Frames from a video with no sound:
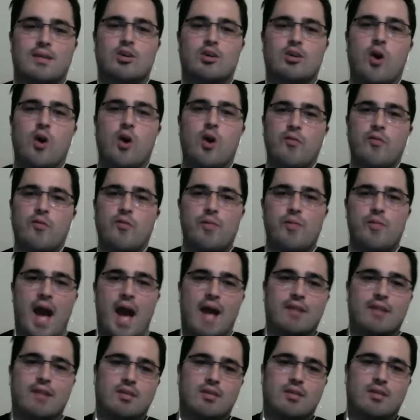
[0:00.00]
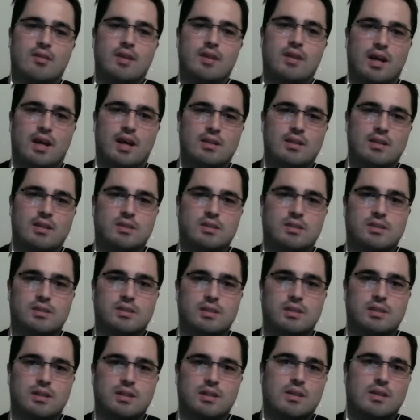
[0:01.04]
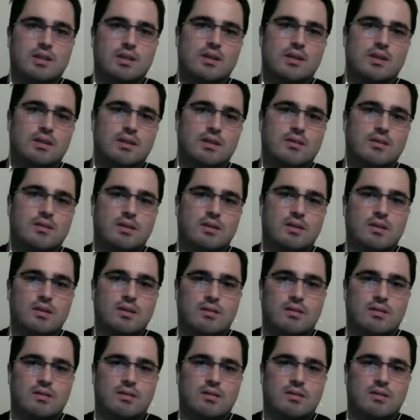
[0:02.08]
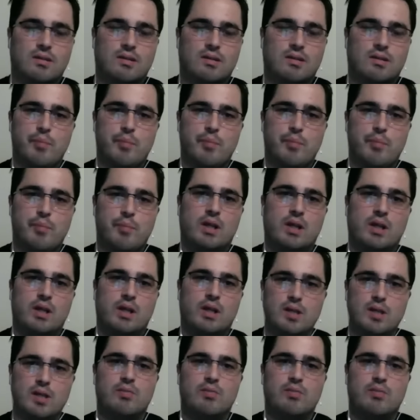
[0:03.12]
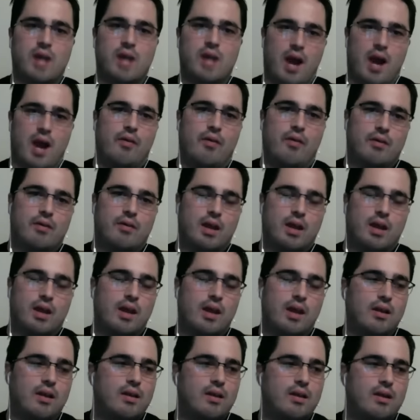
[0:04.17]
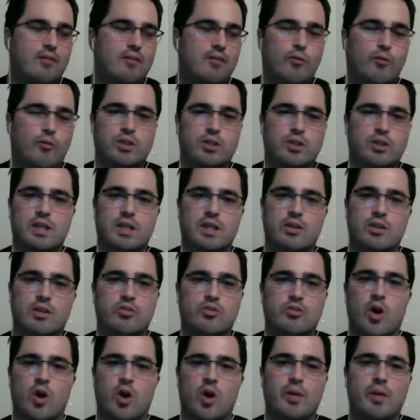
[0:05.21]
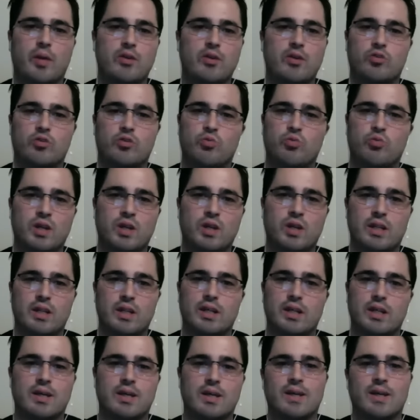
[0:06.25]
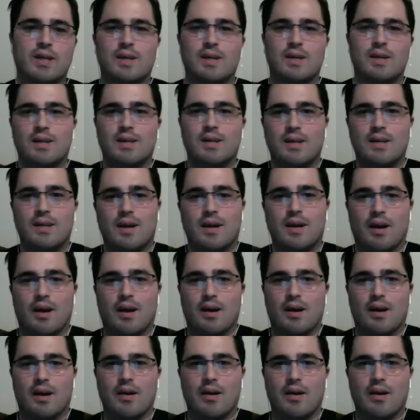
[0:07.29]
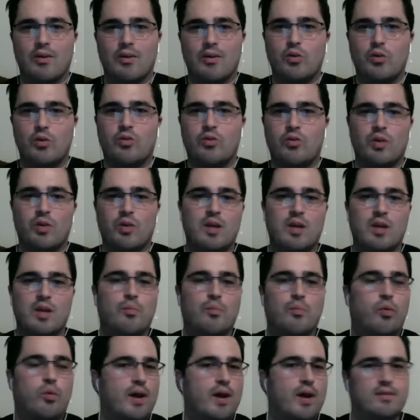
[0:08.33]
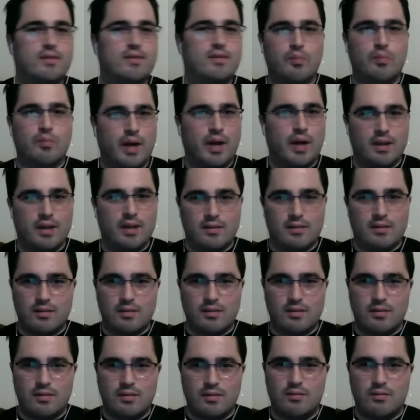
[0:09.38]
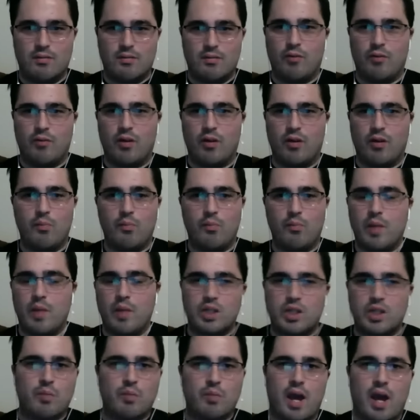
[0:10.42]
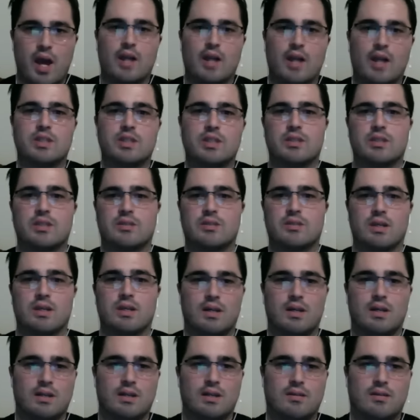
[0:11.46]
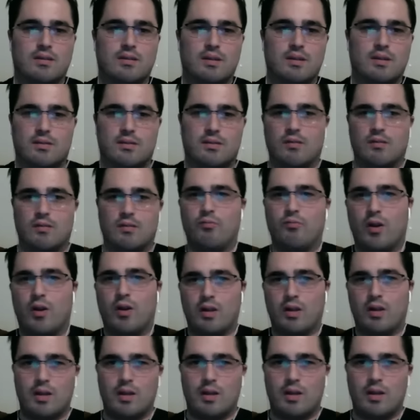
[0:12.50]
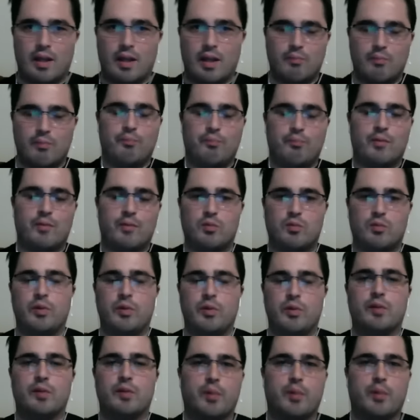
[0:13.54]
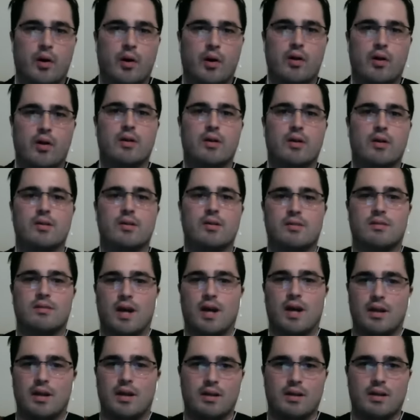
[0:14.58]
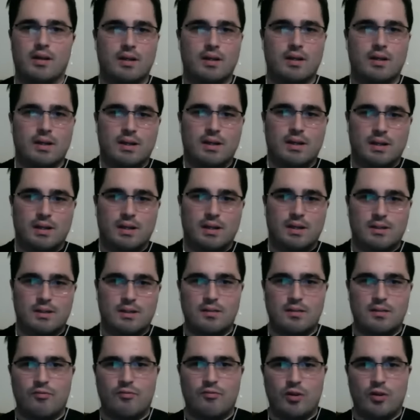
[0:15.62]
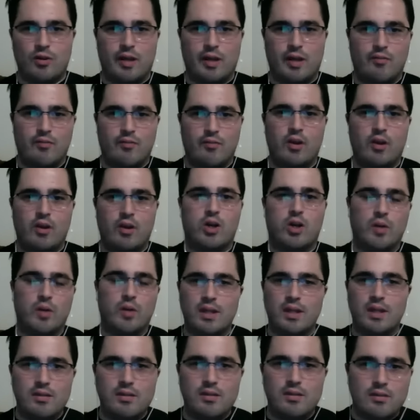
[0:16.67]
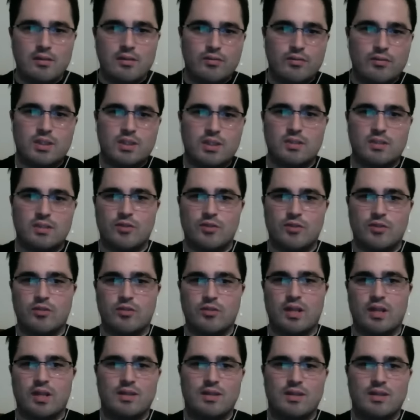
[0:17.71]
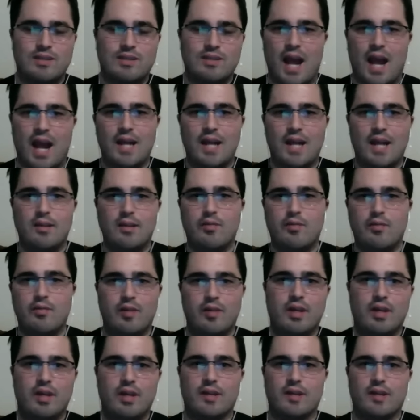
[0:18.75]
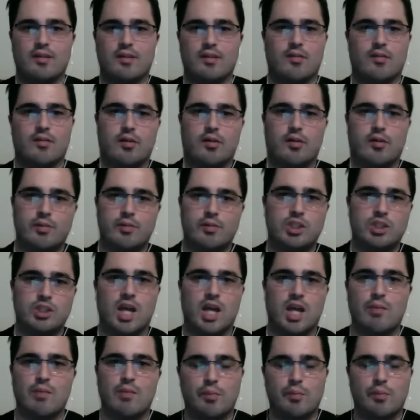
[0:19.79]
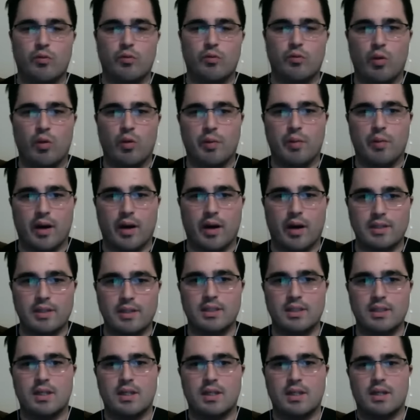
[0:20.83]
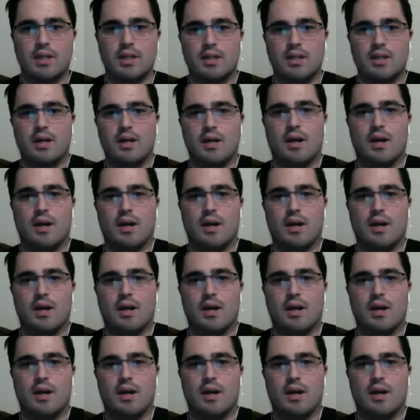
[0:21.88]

to go from that to this. Is is is a big leap down, and unfortunately, yeah. there's nobody who's really uh, who is really impressed by this. This is very mishmashed. It's it's it's very like split apart. It's not a. It doesn't feel like very cohesive. It just feels like these tiny little vignettes that have all been jammed up in one box. Uh,